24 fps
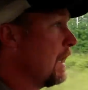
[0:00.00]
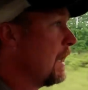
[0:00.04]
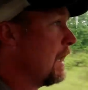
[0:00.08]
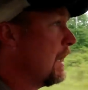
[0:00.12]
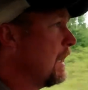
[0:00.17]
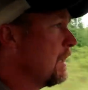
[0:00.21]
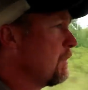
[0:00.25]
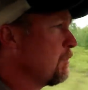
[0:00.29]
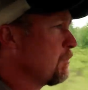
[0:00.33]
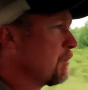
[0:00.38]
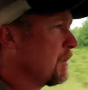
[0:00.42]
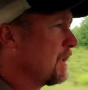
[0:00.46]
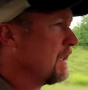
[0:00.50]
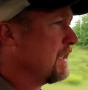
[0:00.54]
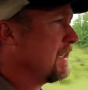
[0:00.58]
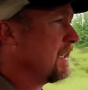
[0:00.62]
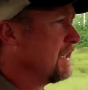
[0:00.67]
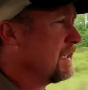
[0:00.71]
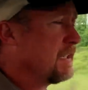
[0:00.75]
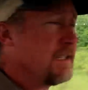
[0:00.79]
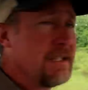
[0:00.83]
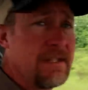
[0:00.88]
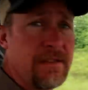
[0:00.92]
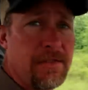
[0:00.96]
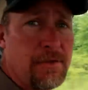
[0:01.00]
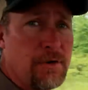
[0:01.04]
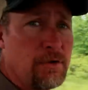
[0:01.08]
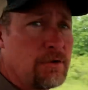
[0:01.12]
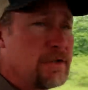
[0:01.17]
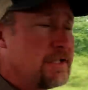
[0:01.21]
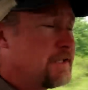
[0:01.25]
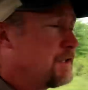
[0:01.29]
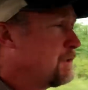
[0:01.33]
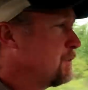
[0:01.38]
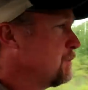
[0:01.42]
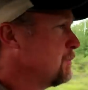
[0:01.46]
We're getting
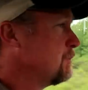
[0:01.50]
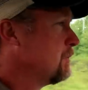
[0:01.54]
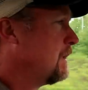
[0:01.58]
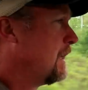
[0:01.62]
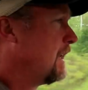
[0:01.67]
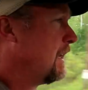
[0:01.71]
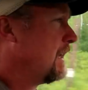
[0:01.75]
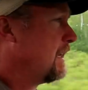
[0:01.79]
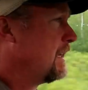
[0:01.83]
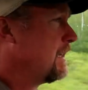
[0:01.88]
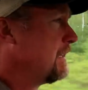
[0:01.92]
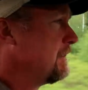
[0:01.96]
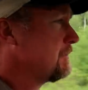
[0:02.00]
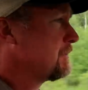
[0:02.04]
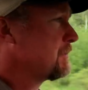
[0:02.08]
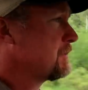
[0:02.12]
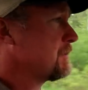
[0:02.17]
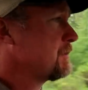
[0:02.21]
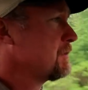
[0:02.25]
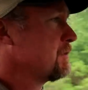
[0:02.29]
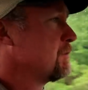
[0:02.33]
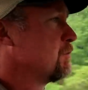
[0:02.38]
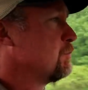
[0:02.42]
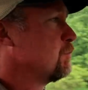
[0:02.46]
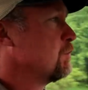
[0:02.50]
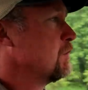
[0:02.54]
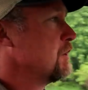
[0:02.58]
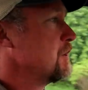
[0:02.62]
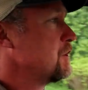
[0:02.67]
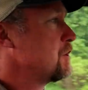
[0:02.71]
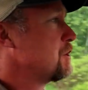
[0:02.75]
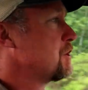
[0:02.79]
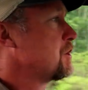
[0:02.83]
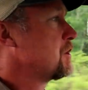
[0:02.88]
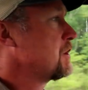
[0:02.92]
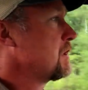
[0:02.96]
32 hives,
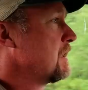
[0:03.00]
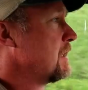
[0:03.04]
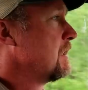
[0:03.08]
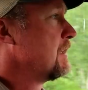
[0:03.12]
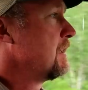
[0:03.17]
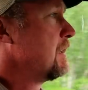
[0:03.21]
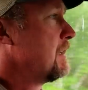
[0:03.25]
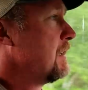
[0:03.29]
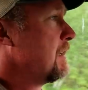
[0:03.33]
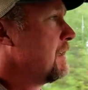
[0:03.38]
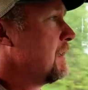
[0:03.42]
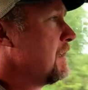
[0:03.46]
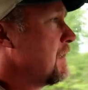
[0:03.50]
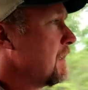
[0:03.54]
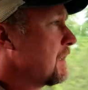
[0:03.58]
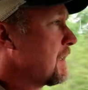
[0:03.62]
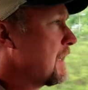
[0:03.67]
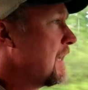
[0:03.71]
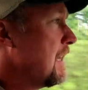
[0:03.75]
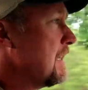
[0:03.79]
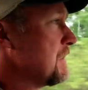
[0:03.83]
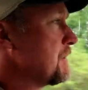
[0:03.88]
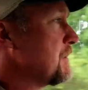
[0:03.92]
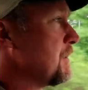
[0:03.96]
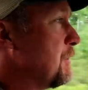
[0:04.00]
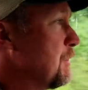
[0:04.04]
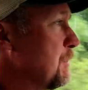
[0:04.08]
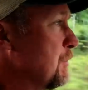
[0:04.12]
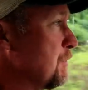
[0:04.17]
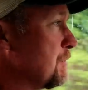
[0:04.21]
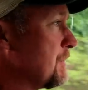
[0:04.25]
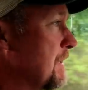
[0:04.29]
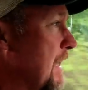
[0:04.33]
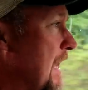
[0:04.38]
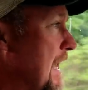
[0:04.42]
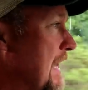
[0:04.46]
which
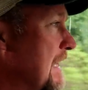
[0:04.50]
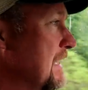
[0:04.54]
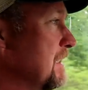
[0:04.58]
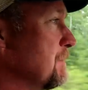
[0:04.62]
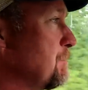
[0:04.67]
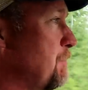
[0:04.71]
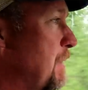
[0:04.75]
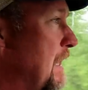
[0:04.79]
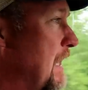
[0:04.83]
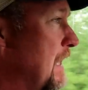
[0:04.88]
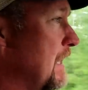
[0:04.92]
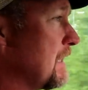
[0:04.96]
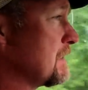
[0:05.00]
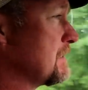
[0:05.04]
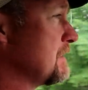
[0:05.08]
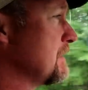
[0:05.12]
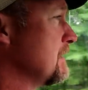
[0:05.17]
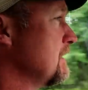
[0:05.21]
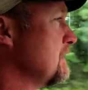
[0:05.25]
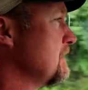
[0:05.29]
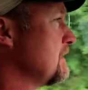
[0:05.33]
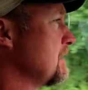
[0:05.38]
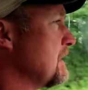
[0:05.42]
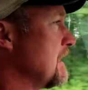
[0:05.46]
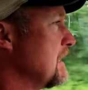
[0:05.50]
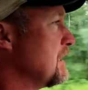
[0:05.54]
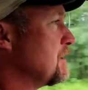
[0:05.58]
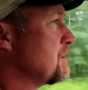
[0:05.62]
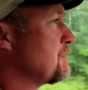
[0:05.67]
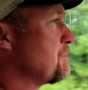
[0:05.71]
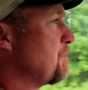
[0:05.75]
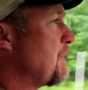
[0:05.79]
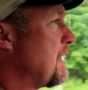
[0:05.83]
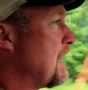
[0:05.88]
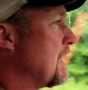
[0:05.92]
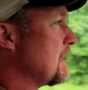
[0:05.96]
constitutes 8 boxes.
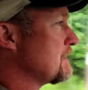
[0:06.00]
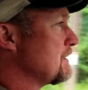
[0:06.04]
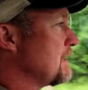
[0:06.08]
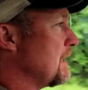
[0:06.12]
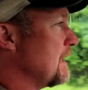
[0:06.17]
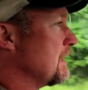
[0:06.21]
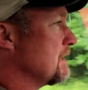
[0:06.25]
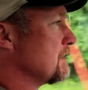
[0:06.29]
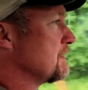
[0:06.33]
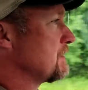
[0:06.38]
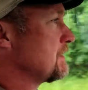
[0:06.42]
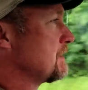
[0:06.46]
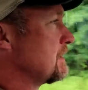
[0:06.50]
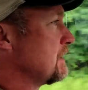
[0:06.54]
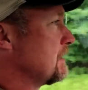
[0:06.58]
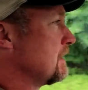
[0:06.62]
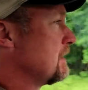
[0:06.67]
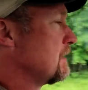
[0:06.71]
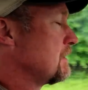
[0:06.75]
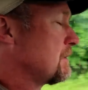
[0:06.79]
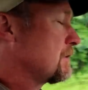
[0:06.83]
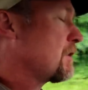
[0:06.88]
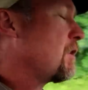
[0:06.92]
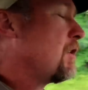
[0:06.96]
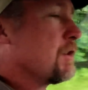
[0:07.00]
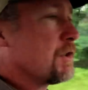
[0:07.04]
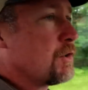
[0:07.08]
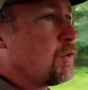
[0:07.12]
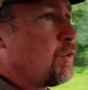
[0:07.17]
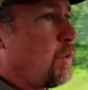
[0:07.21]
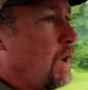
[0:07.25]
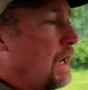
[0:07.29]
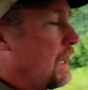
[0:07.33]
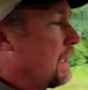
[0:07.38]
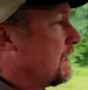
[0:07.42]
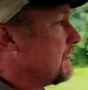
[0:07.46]
Each box has, it's called a
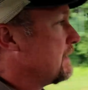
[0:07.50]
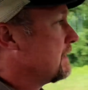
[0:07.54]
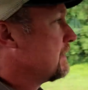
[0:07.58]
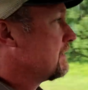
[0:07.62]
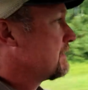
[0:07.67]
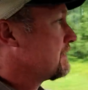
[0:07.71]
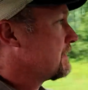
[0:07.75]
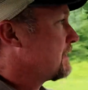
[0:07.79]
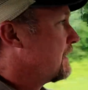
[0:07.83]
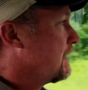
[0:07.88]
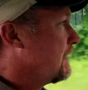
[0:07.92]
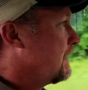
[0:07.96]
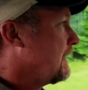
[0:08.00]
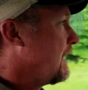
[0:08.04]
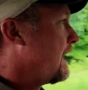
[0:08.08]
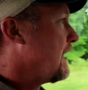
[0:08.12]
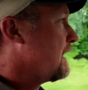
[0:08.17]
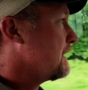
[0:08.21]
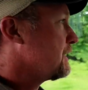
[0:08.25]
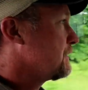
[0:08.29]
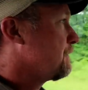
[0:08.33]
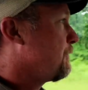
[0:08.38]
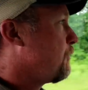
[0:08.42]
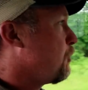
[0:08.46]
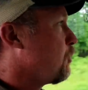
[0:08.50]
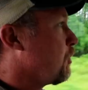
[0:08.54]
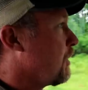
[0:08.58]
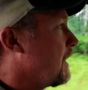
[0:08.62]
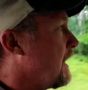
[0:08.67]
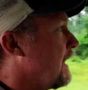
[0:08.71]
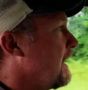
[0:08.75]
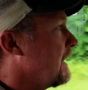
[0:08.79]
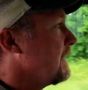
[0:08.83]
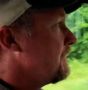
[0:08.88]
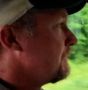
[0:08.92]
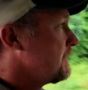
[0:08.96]
quad, it has 4
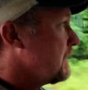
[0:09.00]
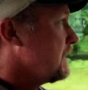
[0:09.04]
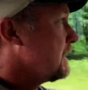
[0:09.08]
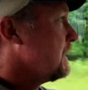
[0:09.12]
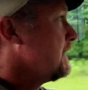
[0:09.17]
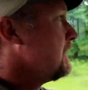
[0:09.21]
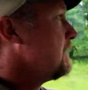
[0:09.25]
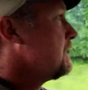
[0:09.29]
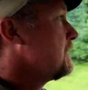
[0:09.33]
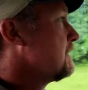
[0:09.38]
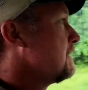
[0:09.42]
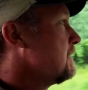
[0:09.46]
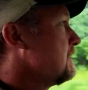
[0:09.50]
hives in it.